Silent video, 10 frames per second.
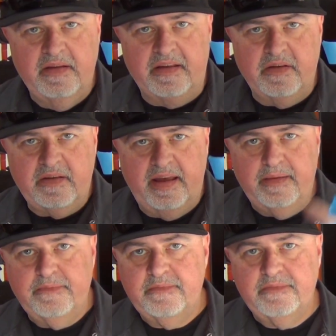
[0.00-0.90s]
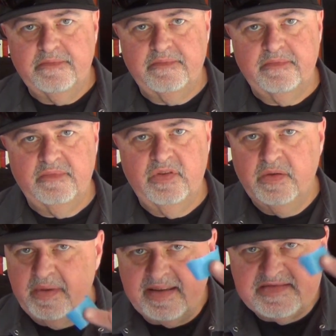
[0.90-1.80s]
Take your tape, you
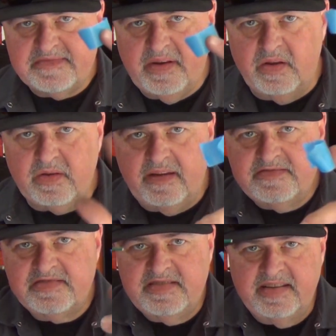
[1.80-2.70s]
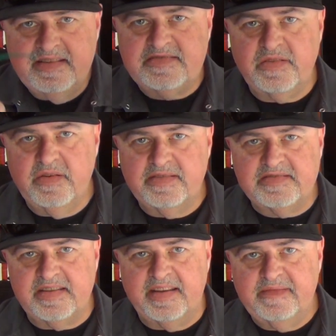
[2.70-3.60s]
can make it smaller, I've just done this so you can
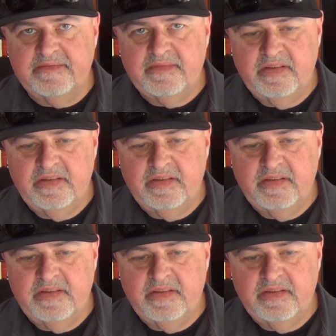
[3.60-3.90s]
see it.